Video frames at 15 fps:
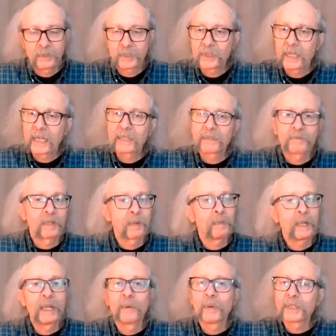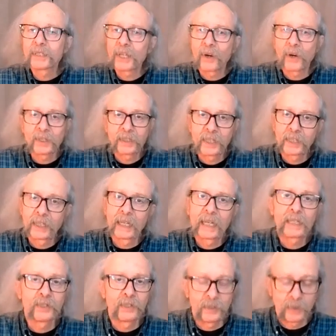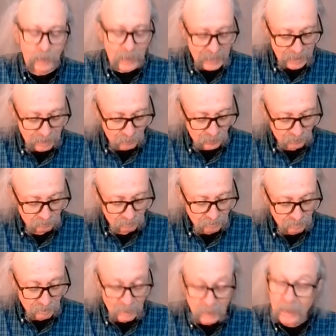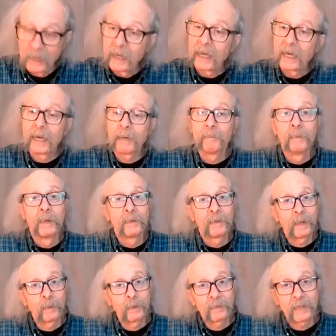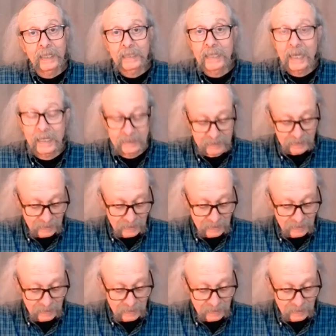get some interesting articulation, do a hammer. Now we've got that